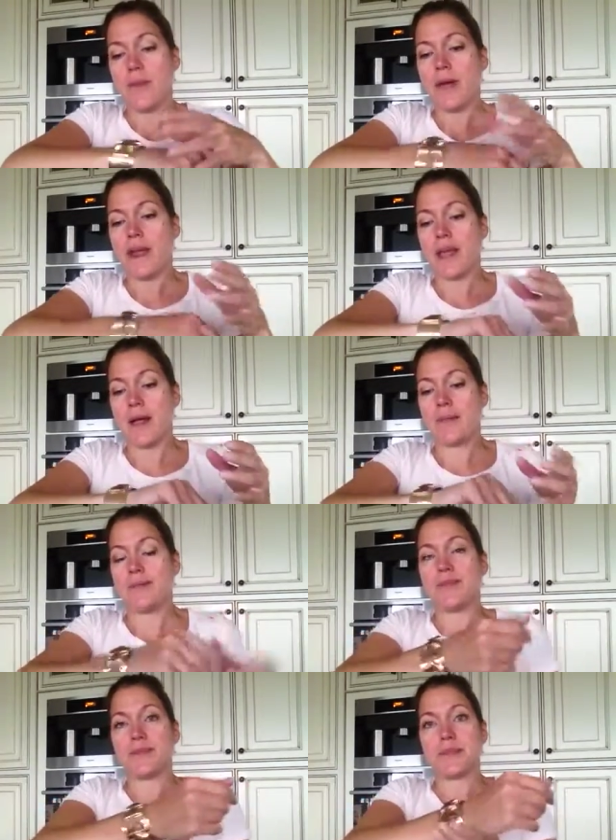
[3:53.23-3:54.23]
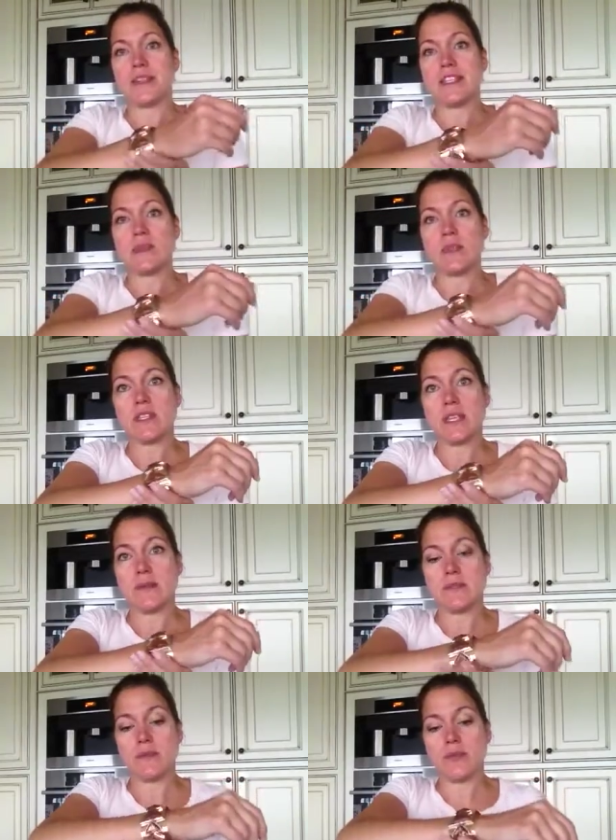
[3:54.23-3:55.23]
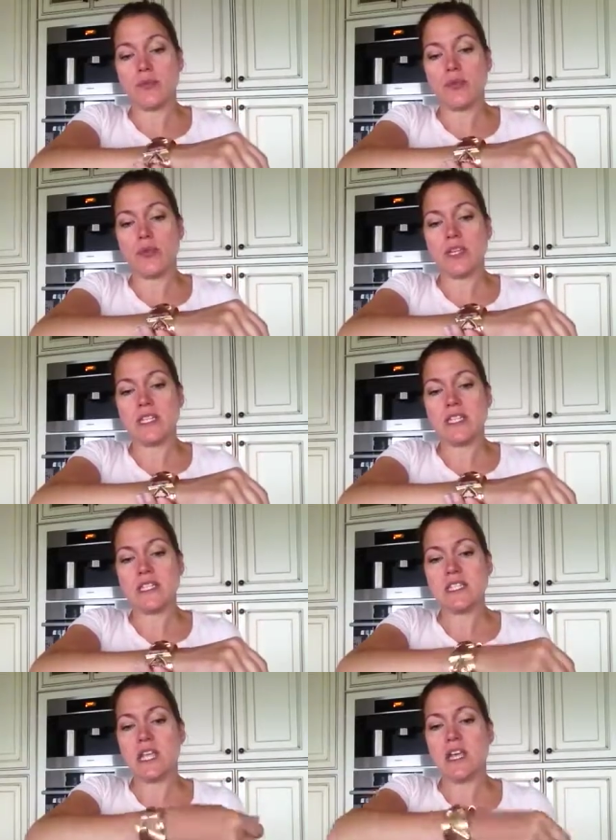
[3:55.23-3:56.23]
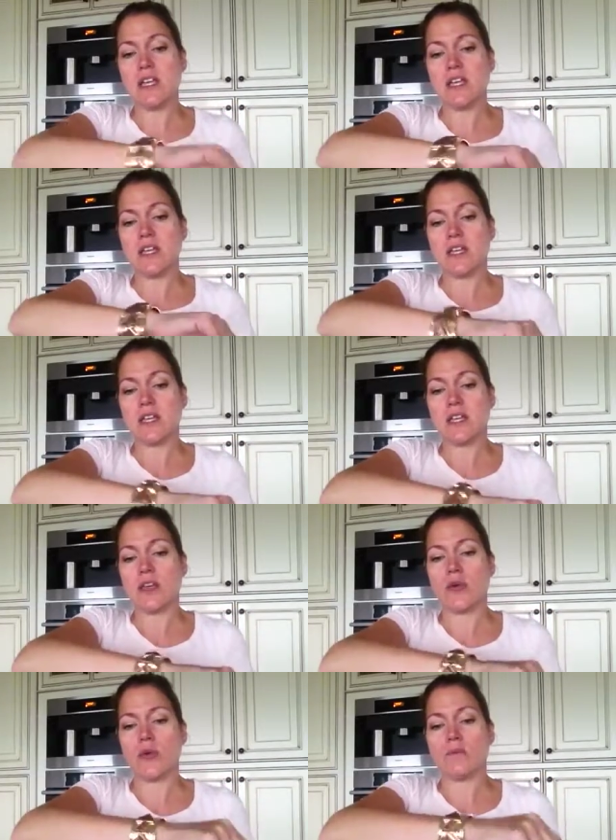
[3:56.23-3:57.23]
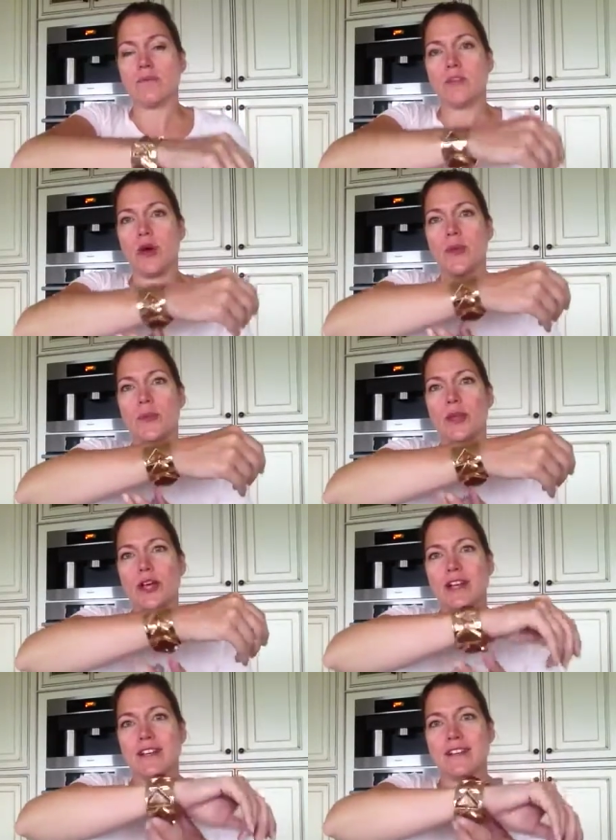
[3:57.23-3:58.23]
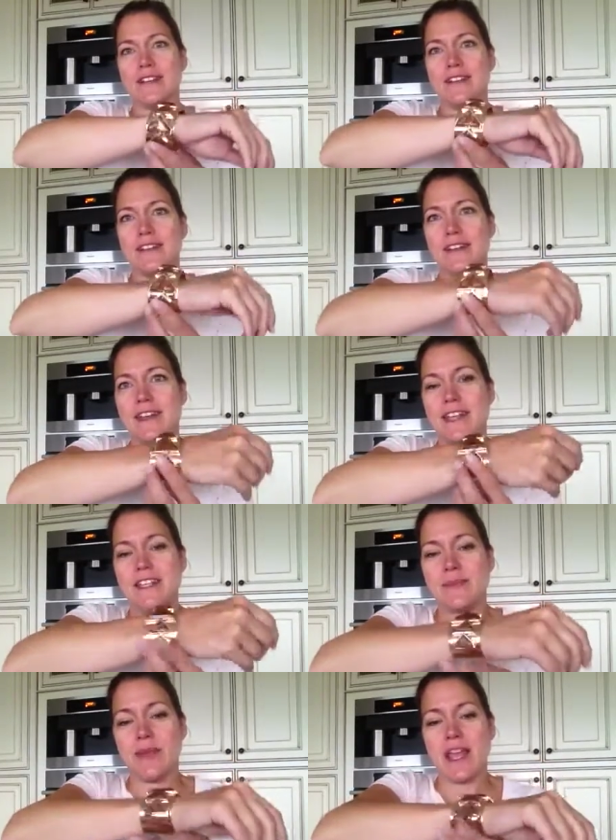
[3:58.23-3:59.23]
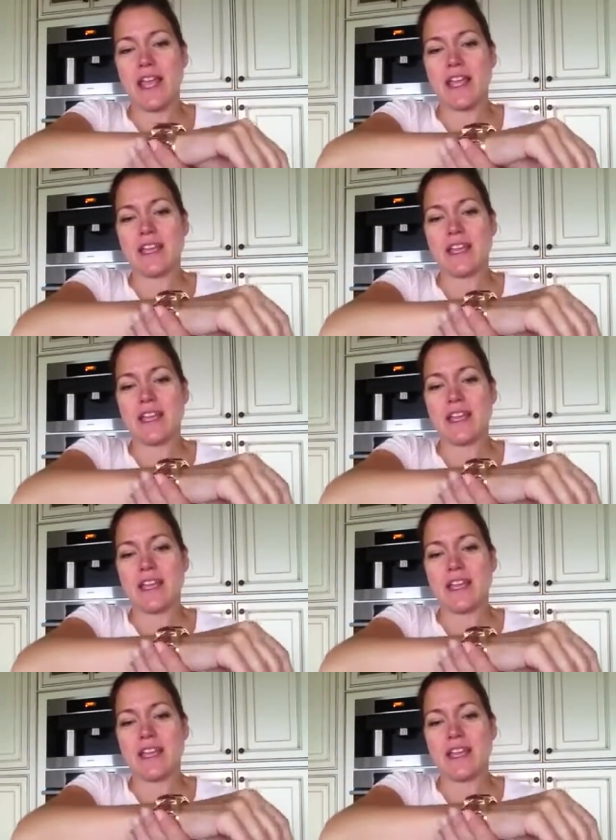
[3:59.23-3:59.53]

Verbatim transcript: But um, this one seems pretty snug. Oh, no, look it's spinning.